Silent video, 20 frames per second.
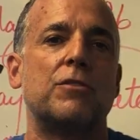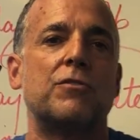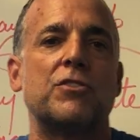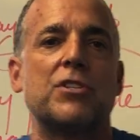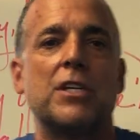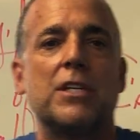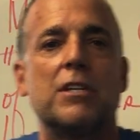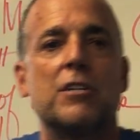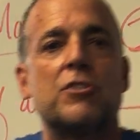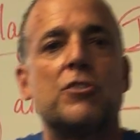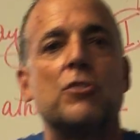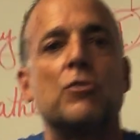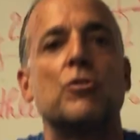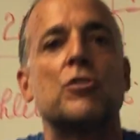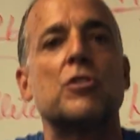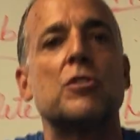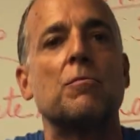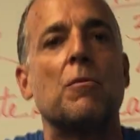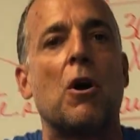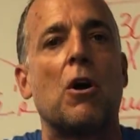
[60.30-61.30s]
You've seen us do
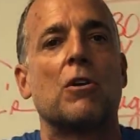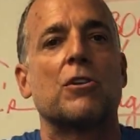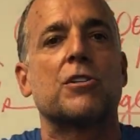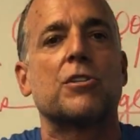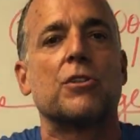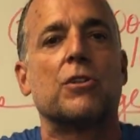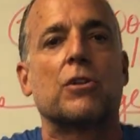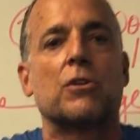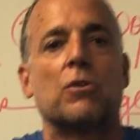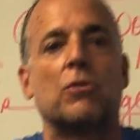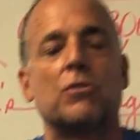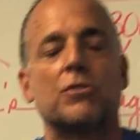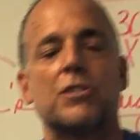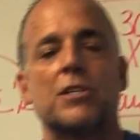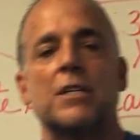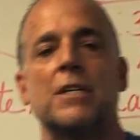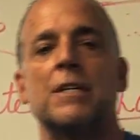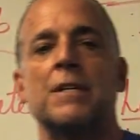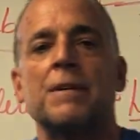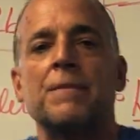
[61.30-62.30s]
small circles.
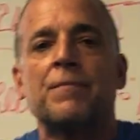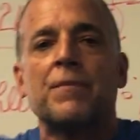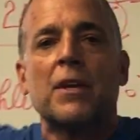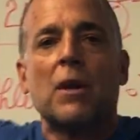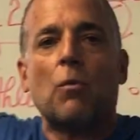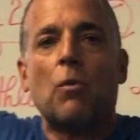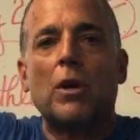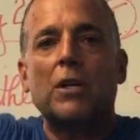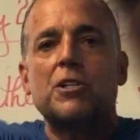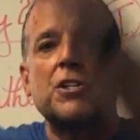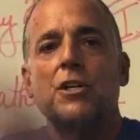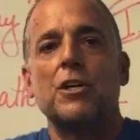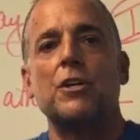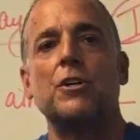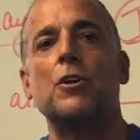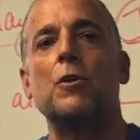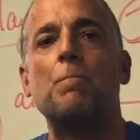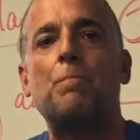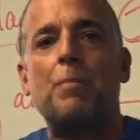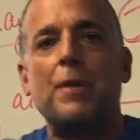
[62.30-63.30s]
I want you to
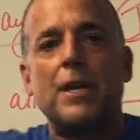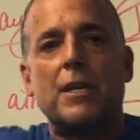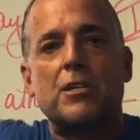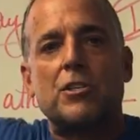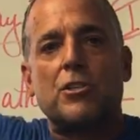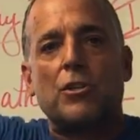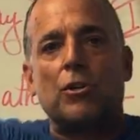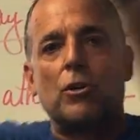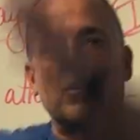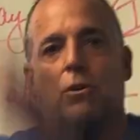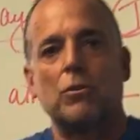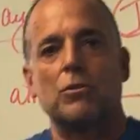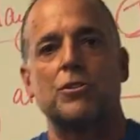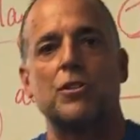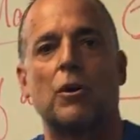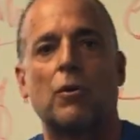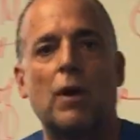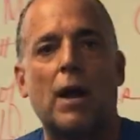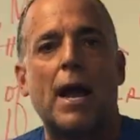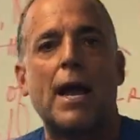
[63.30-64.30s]
do big circles,
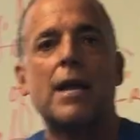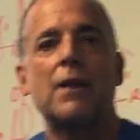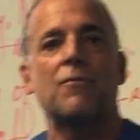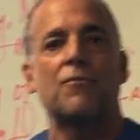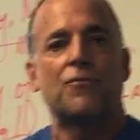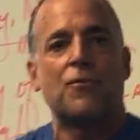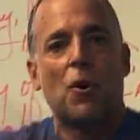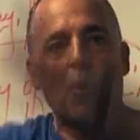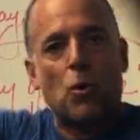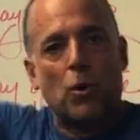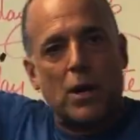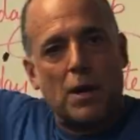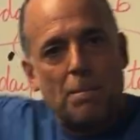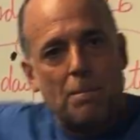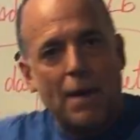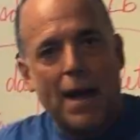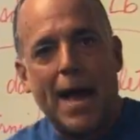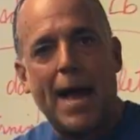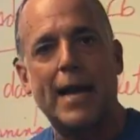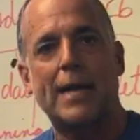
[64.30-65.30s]
all right? Forward and
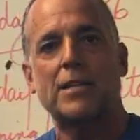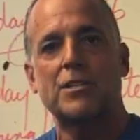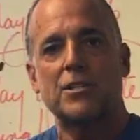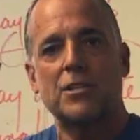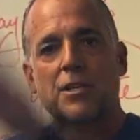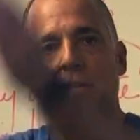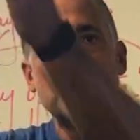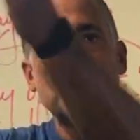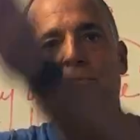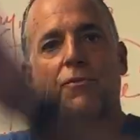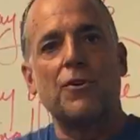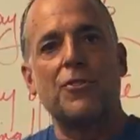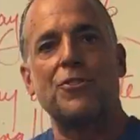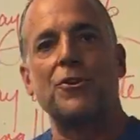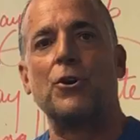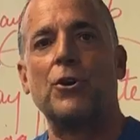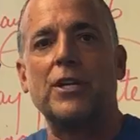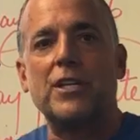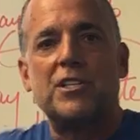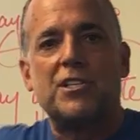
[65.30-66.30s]
backs for
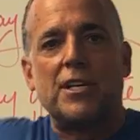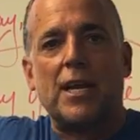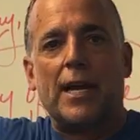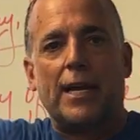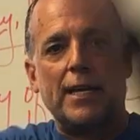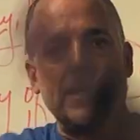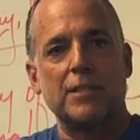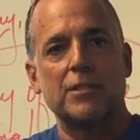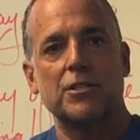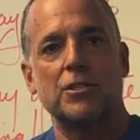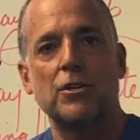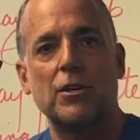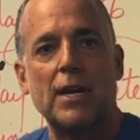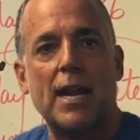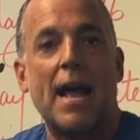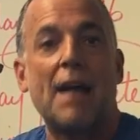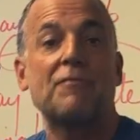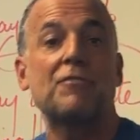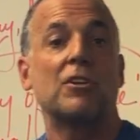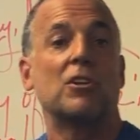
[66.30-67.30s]
30 seconds. You're gonna
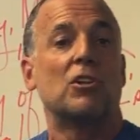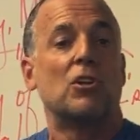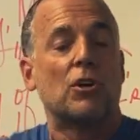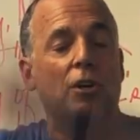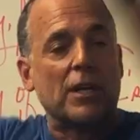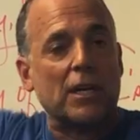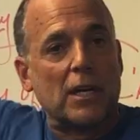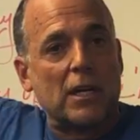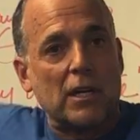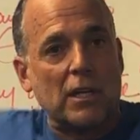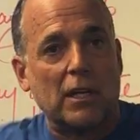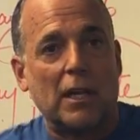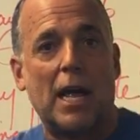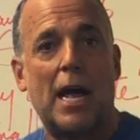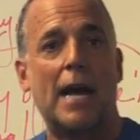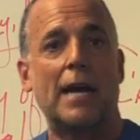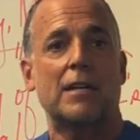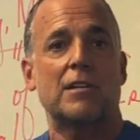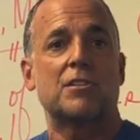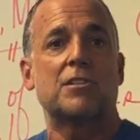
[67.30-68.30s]
have to look at a
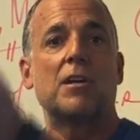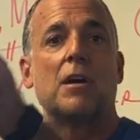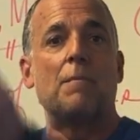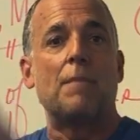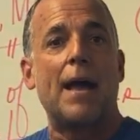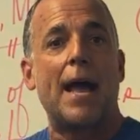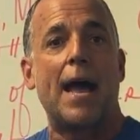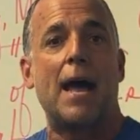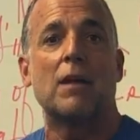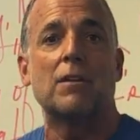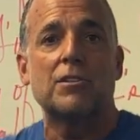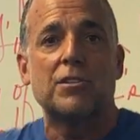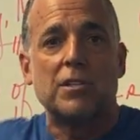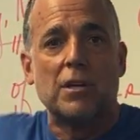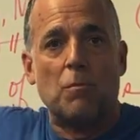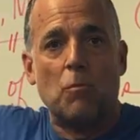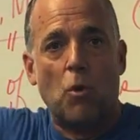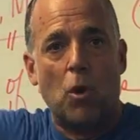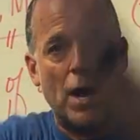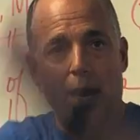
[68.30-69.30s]
clock somehow,
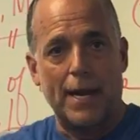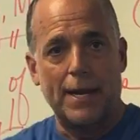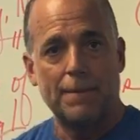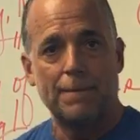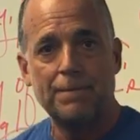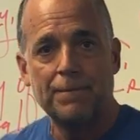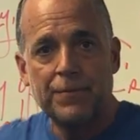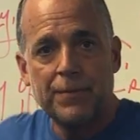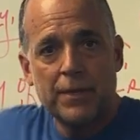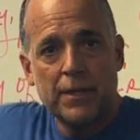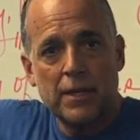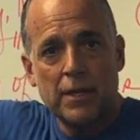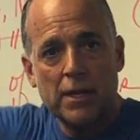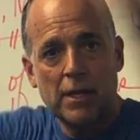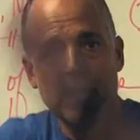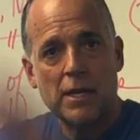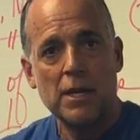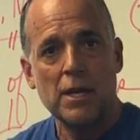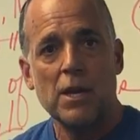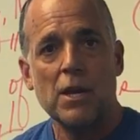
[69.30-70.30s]
some way.
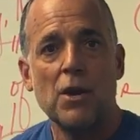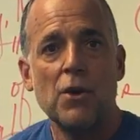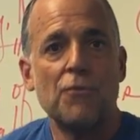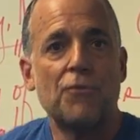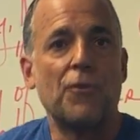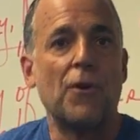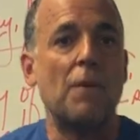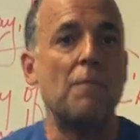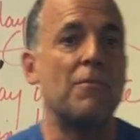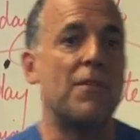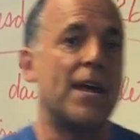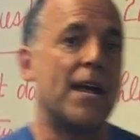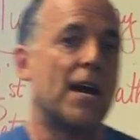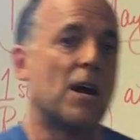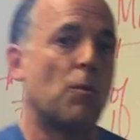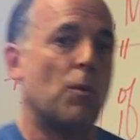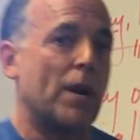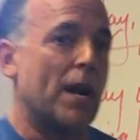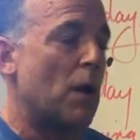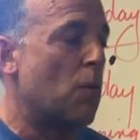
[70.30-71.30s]
From there,
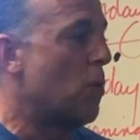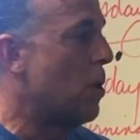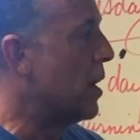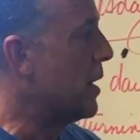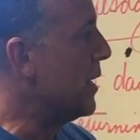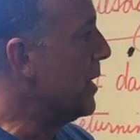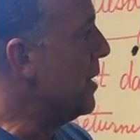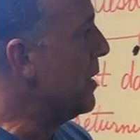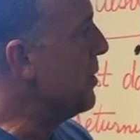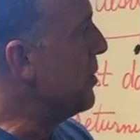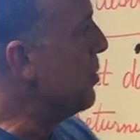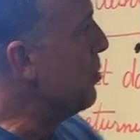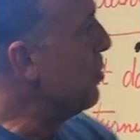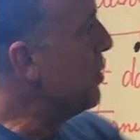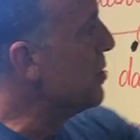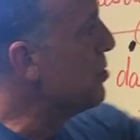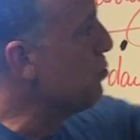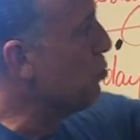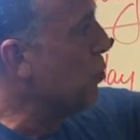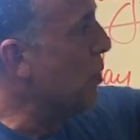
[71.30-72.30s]
what I want you to do
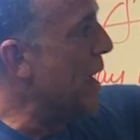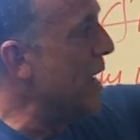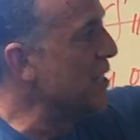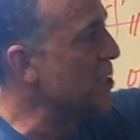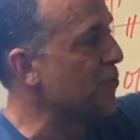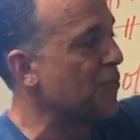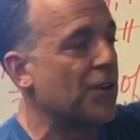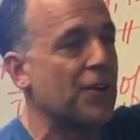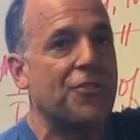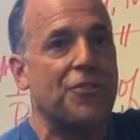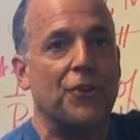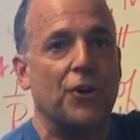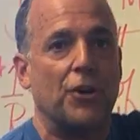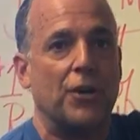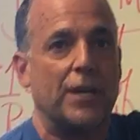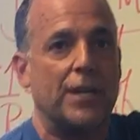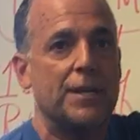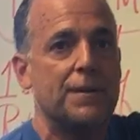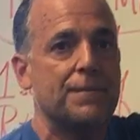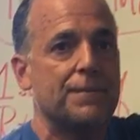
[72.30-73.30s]
is rest for
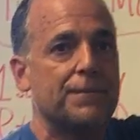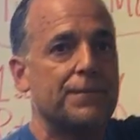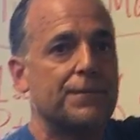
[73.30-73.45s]
30,